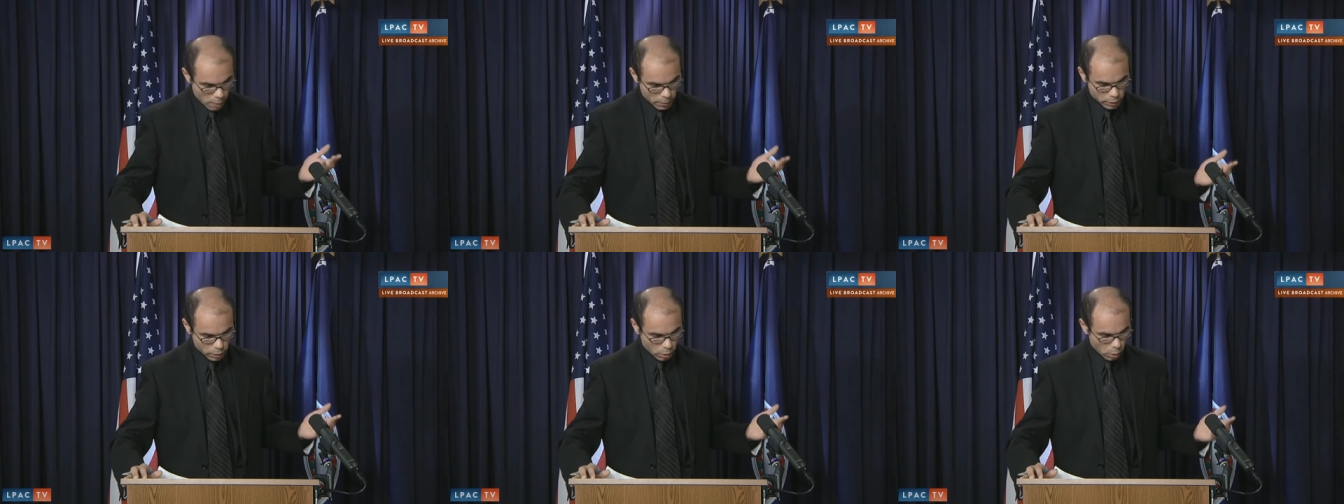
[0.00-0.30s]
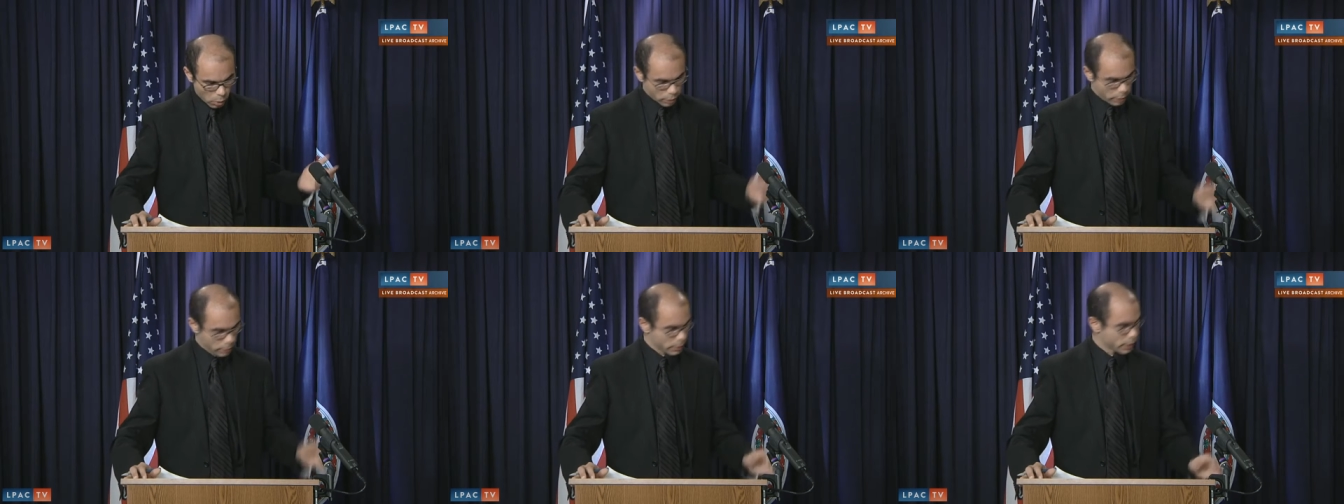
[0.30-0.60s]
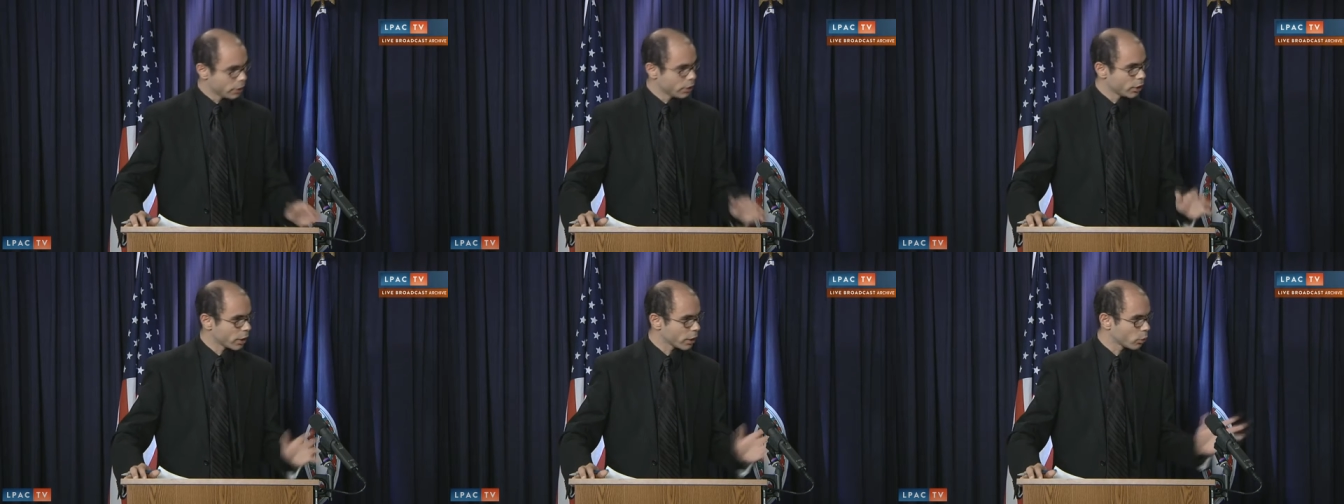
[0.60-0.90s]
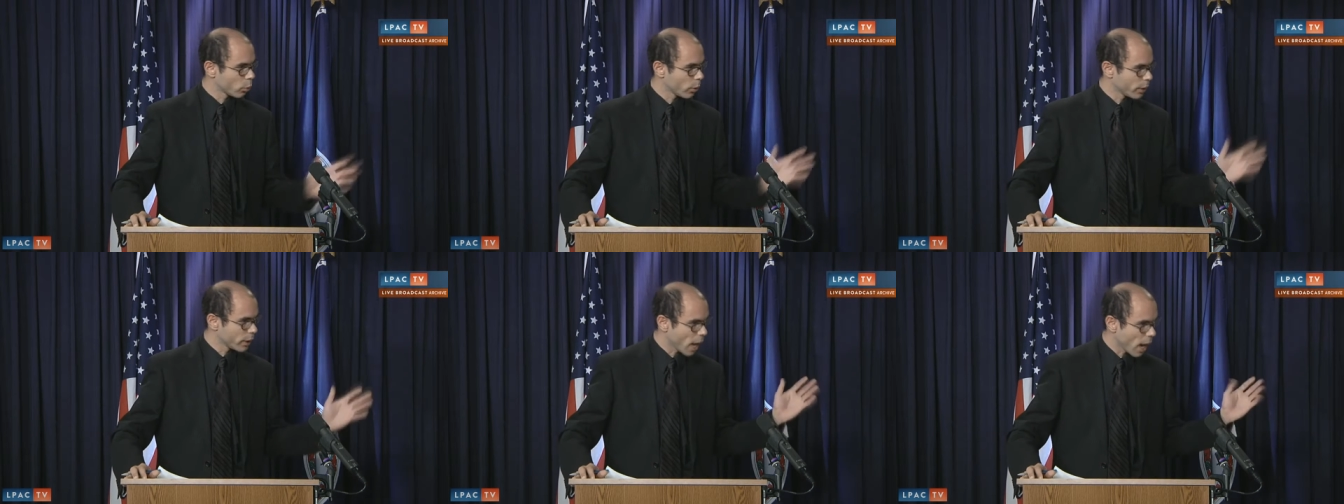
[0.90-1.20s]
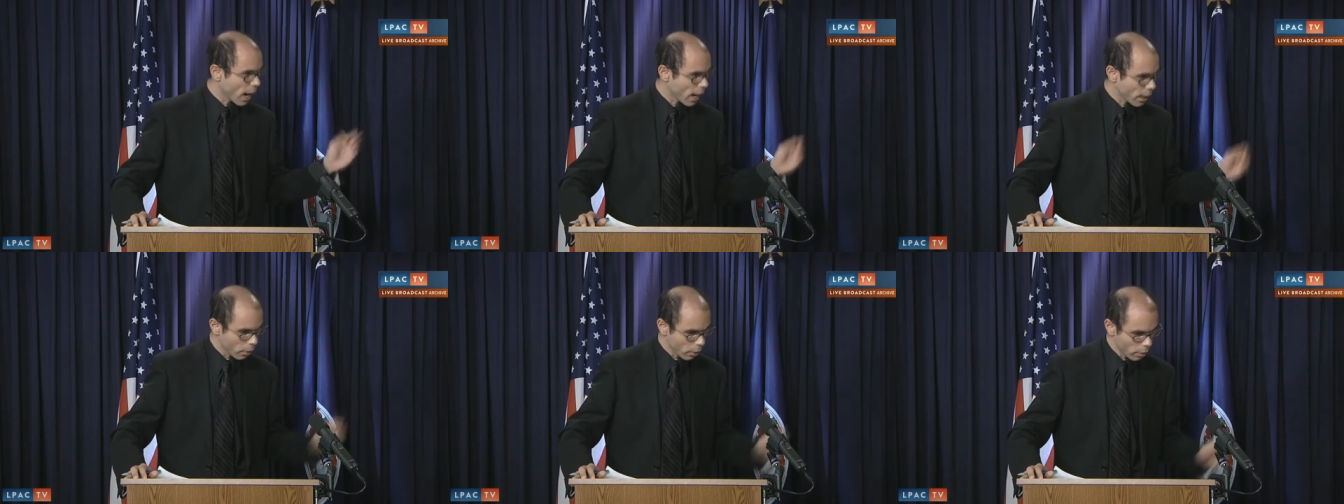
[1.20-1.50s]
told him to just
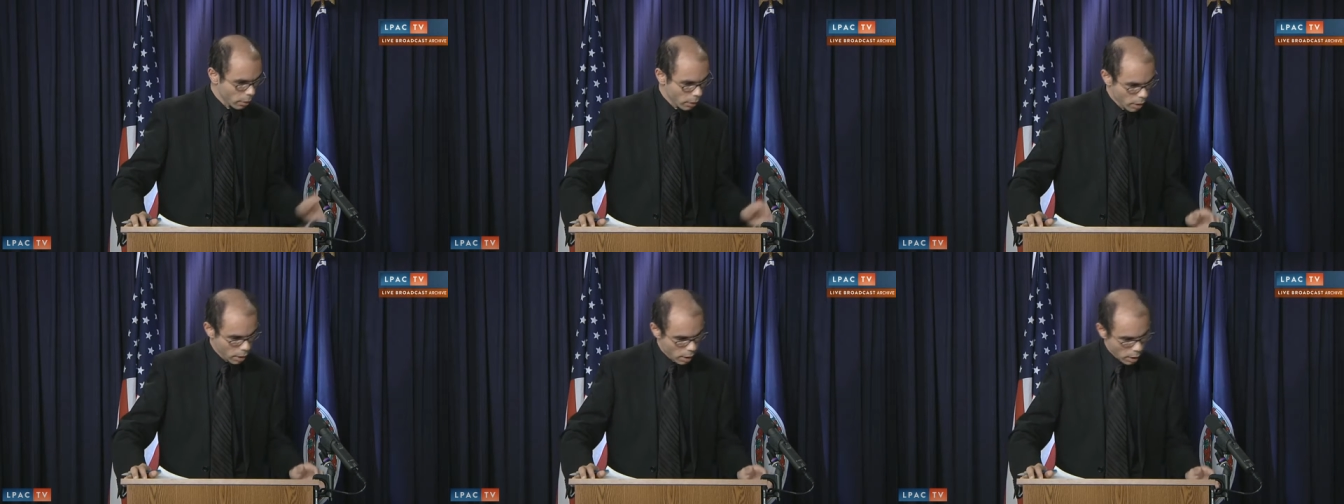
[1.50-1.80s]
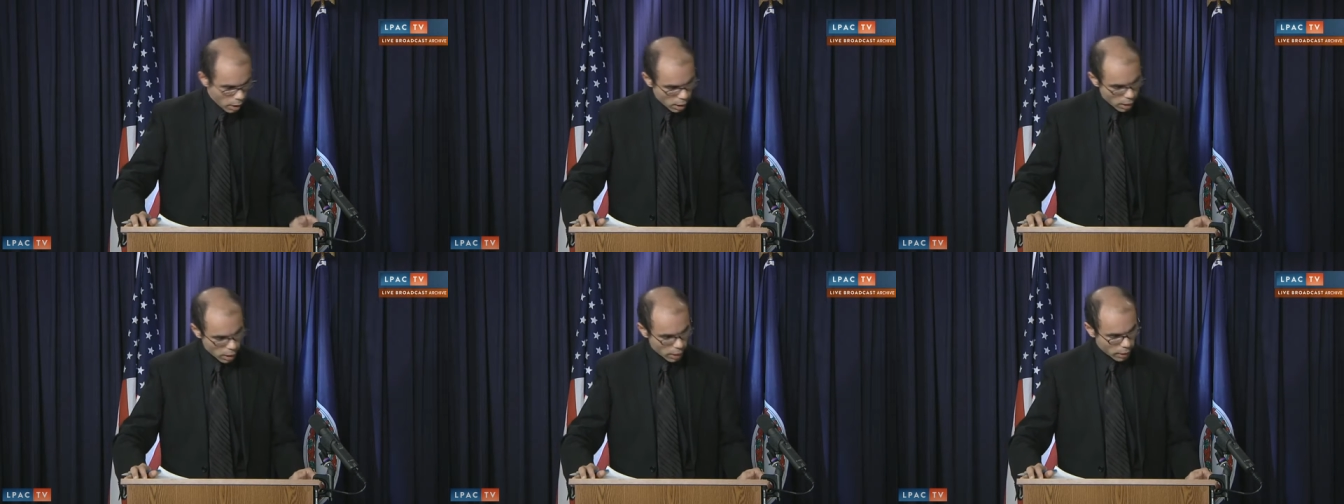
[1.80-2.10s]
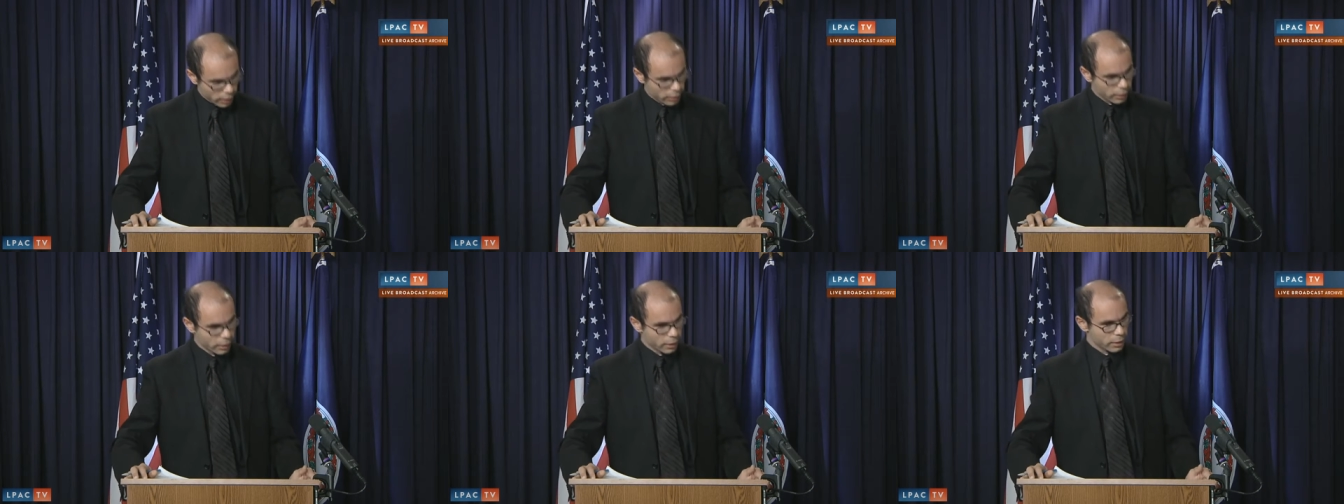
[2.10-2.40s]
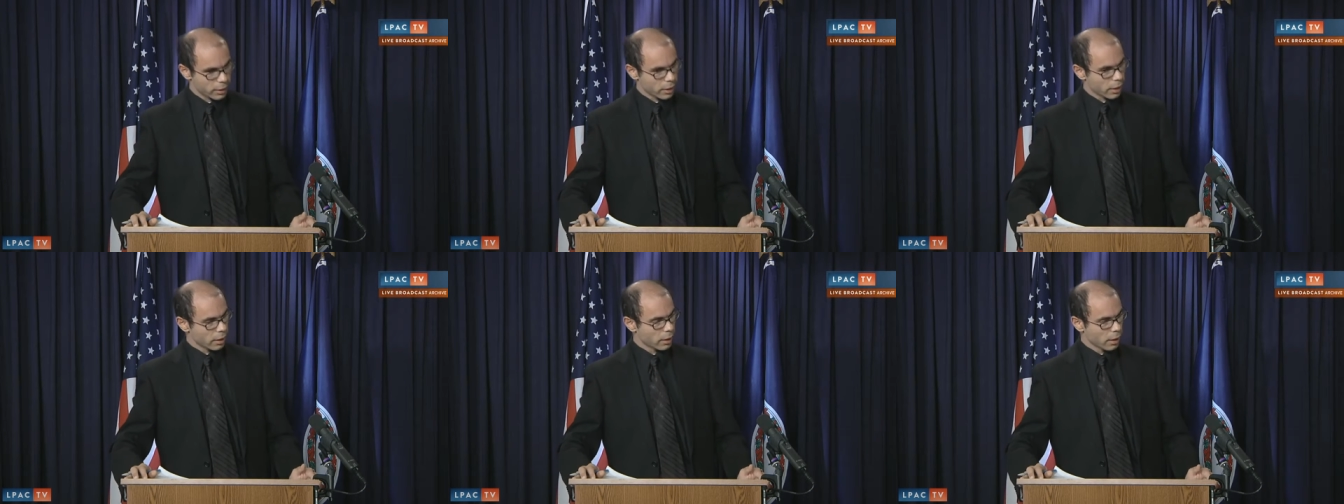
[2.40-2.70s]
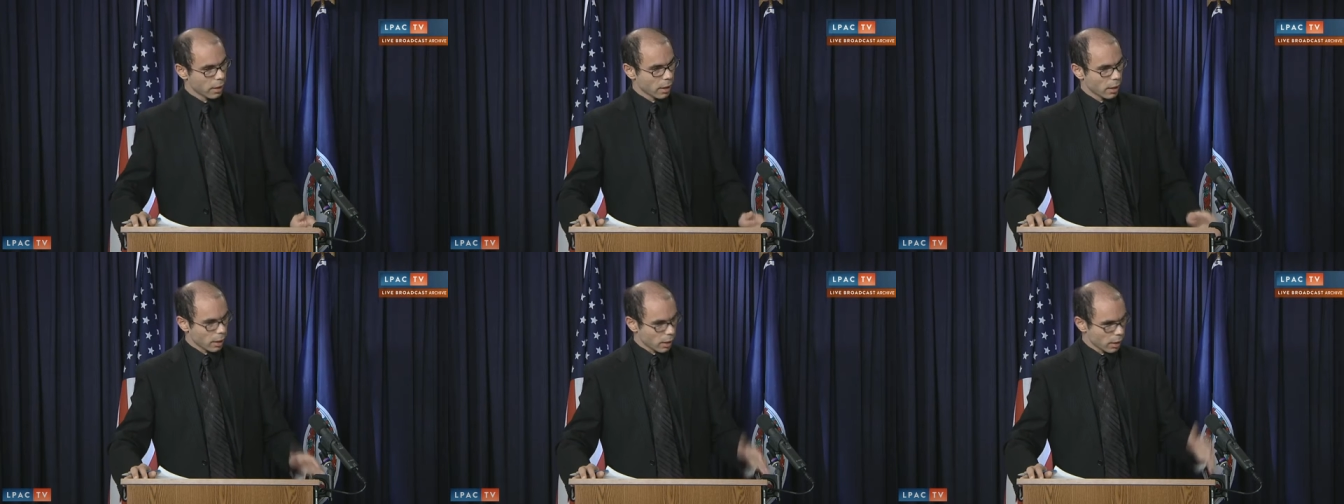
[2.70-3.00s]
retire in this
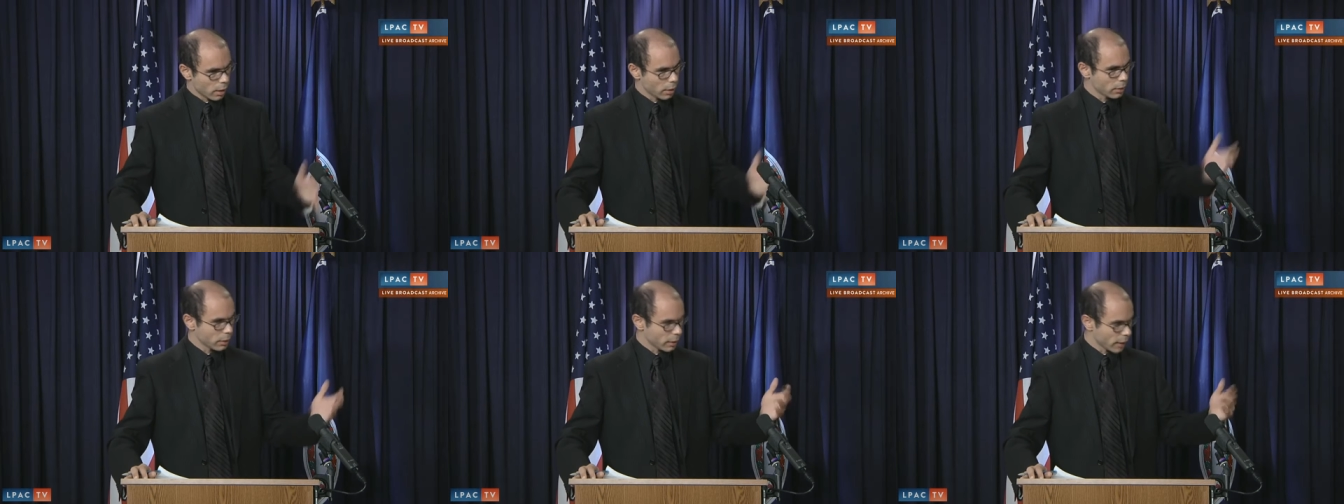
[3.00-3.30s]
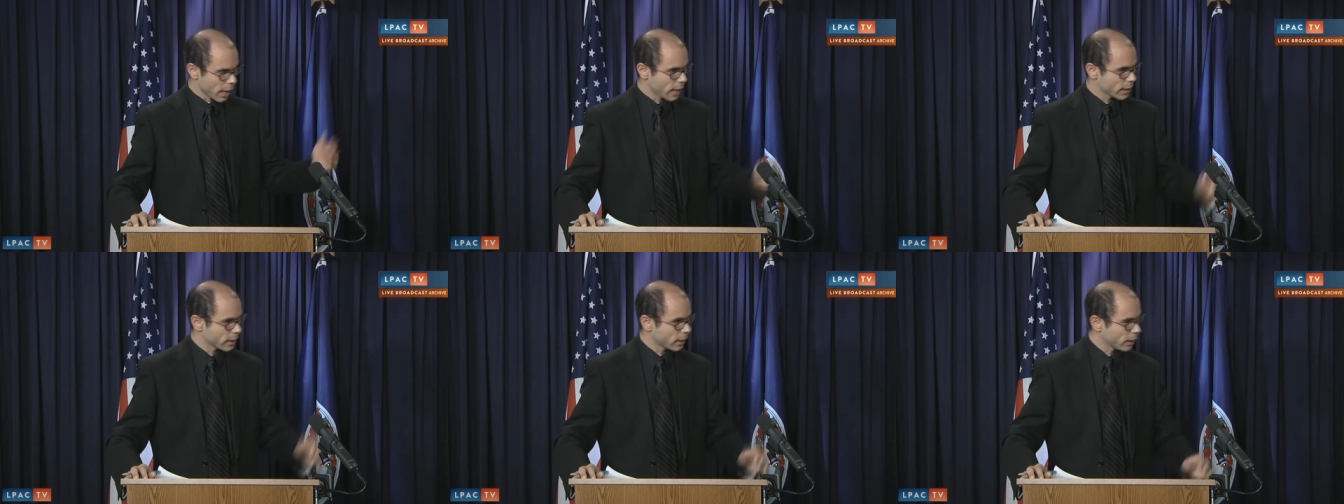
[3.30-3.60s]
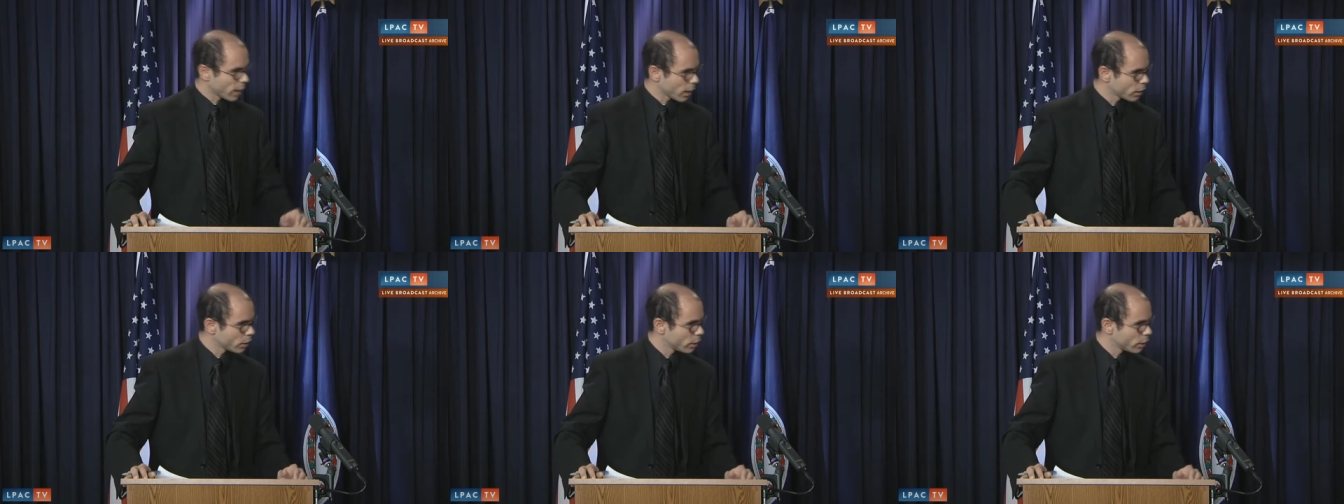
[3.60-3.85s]
last election